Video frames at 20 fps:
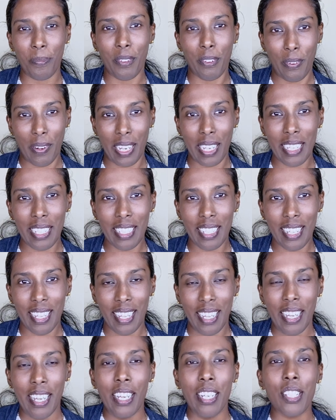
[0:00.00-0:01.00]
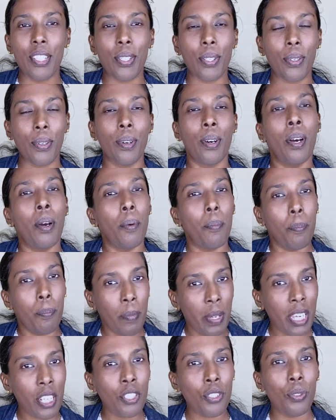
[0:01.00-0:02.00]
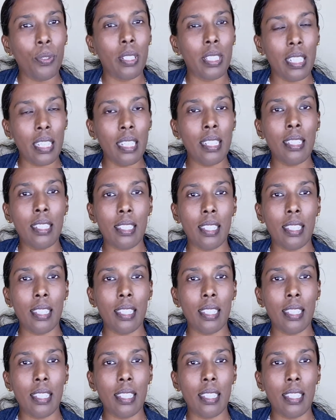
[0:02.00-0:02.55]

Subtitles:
right? So make sure these